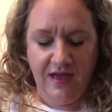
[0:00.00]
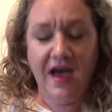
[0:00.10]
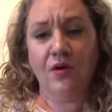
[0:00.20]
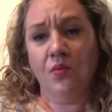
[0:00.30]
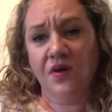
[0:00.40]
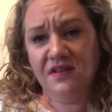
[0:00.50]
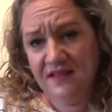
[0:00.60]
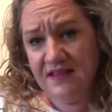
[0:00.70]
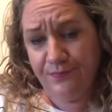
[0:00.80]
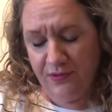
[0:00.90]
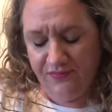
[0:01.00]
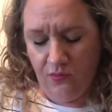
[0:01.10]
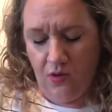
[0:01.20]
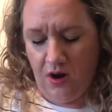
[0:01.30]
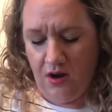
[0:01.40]
I got one of these
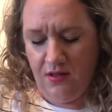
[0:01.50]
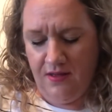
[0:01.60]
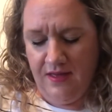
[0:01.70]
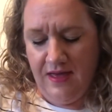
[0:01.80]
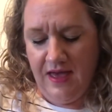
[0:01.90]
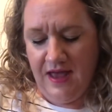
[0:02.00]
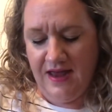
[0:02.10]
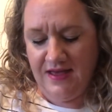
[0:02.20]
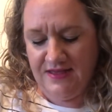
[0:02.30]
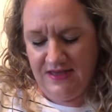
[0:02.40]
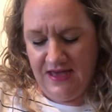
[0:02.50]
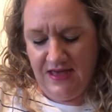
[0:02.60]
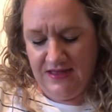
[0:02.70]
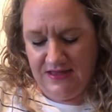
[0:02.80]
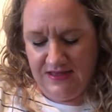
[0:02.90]
before, and I
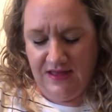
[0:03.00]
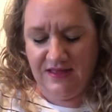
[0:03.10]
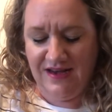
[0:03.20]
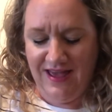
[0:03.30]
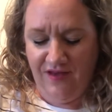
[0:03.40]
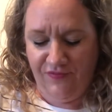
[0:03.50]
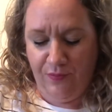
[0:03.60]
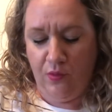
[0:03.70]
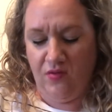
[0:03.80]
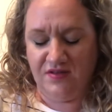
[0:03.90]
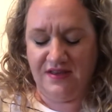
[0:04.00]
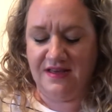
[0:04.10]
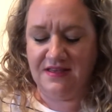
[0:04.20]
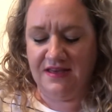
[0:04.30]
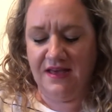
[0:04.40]
said, it didn't have the box, and I
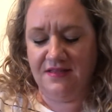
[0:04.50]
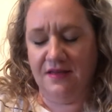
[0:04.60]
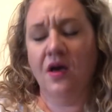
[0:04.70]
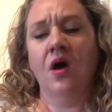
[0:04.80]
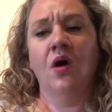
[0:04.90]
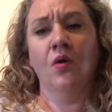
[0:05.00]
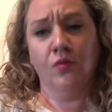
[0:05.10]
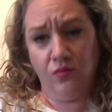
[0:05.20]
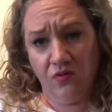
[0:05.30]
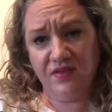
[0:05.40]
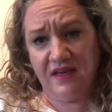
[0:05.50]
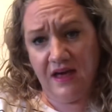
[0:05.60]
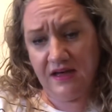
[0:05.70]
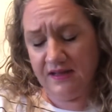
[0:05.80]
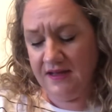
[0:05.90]
said, was it a
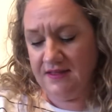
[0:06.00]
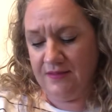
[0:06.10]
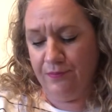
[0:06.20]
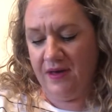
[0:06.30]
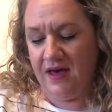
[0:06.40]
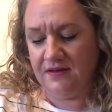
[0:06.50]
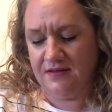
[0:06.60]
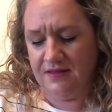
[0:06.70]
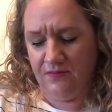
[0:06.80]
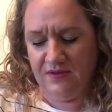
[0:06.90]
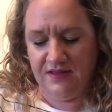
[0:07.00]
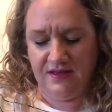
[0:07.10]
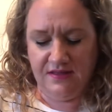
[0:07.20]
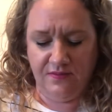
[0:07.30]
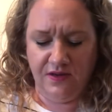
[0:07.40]
cleansing pad? And somebody
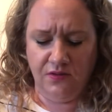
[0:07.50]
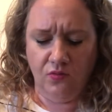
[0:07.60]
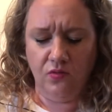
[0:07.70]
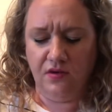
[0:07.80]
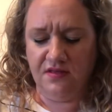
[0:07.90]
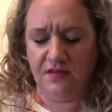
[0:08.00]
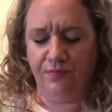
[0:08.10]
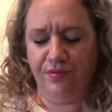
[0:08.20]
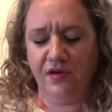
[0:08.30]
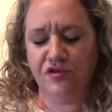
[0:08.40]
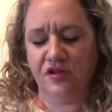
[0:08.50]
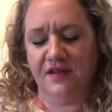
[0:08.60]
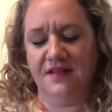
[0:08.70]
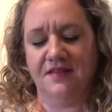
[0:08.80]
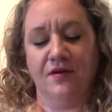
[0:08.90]
said to me, no, it's a brush
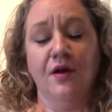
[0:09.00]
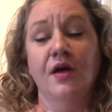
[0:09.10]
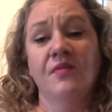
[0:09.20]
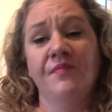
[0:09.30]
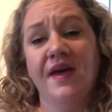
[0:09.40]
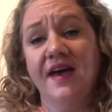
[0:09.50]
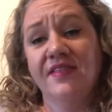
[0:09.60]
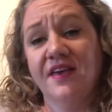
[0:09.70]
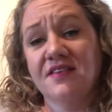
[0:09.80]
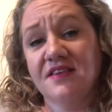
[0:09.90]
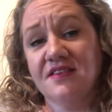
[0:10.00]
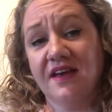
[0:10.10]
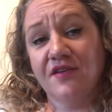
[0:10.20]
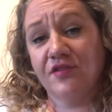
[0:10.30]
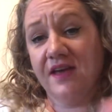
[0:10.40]
cleanser. But this is
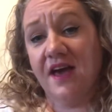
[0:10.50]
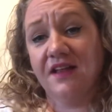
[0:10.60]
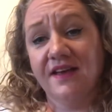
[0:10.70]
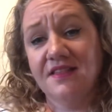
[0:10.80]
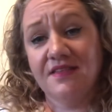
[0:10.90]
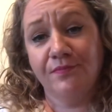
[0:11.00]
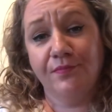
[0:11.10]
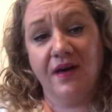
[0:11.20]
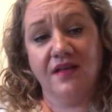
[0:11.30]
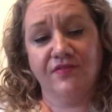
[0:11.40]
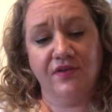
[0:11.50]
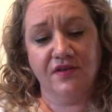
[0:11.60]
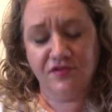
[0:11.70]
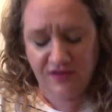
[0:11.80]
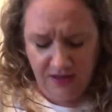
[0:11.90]
actually a cleansing pad for
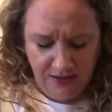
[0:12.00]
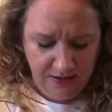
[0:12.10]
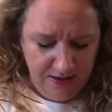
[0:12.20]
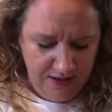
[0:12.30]
your skin.